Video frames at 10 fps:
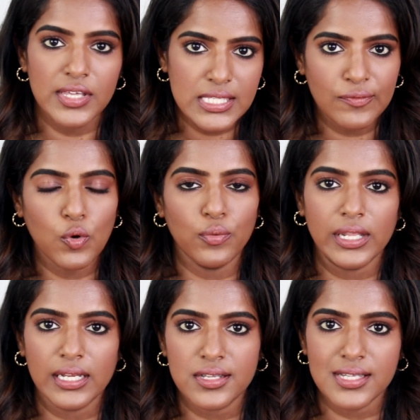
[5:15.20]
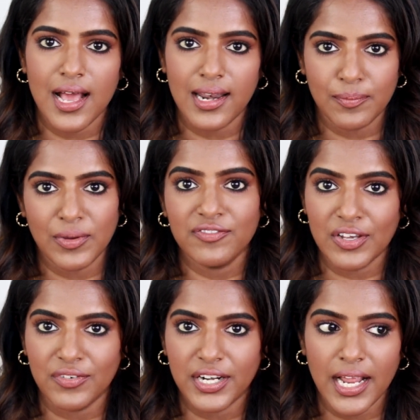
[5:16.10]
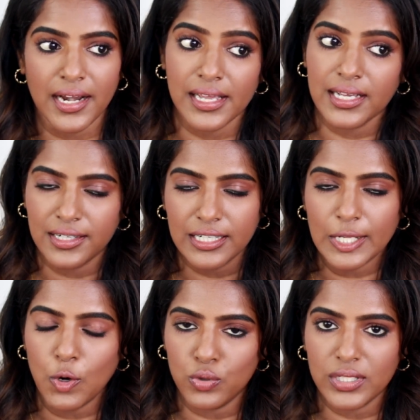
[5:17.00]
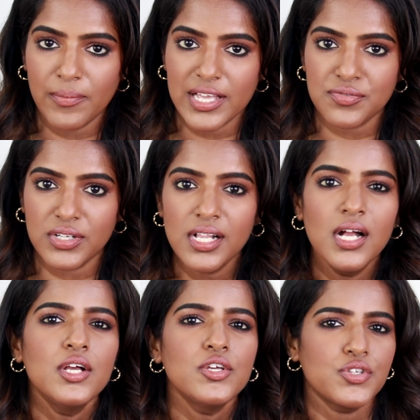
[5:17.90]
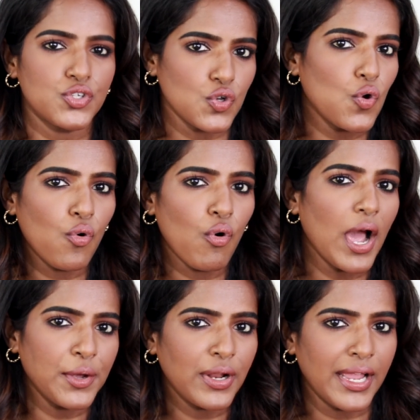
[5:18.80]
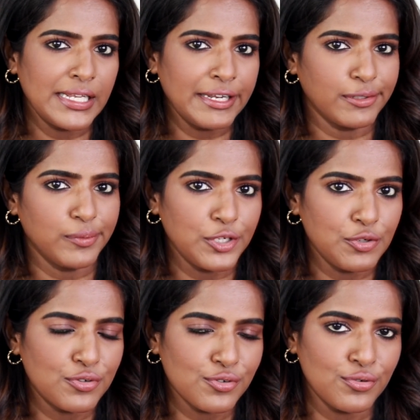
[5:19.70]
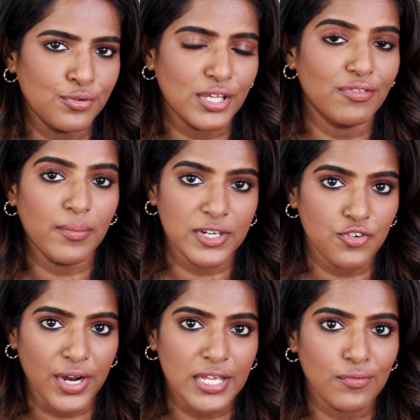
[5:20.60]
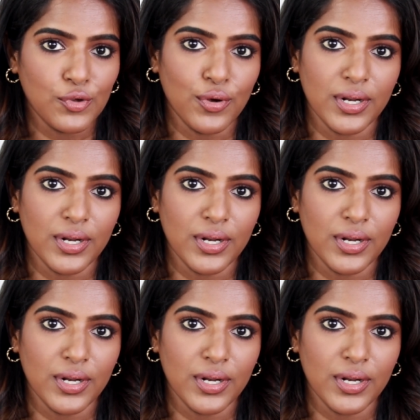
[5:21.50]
these four variants are like my favorite, and I currently own them as well. So I would highly recommend you to give them a try if you